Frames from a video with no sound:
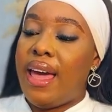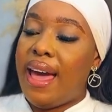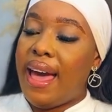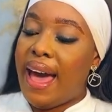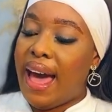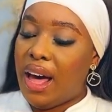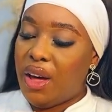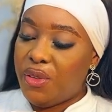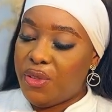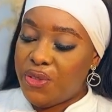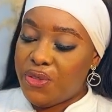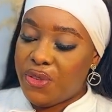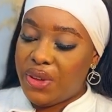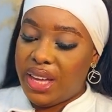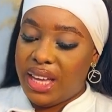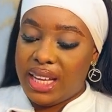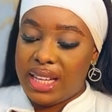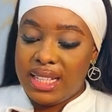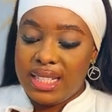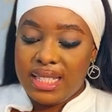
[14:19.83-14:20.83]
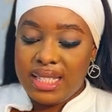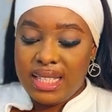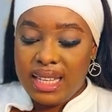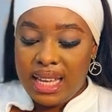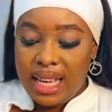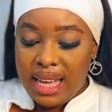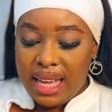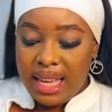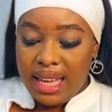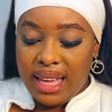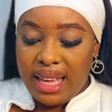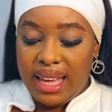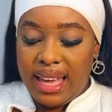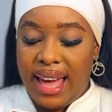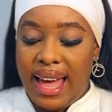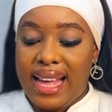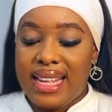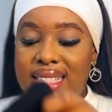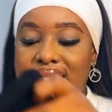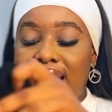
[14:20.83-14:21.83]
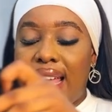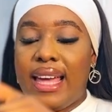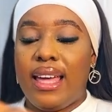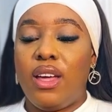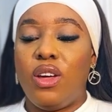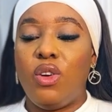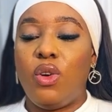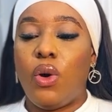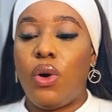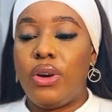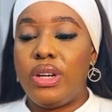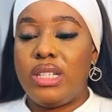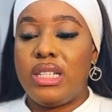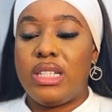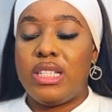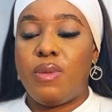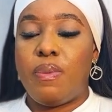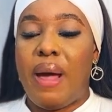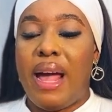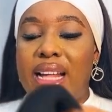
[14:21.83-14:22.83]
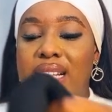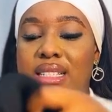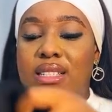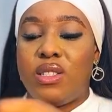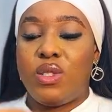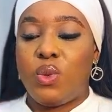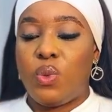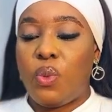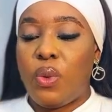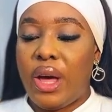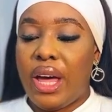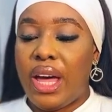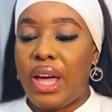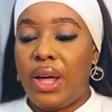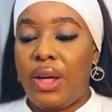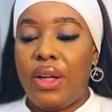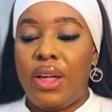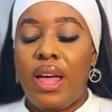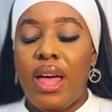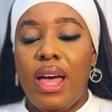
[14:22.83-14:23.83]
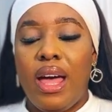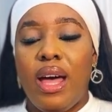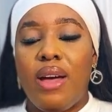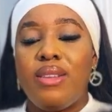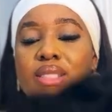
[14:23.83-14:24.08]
outfits. It has like gorgeous pants as well. I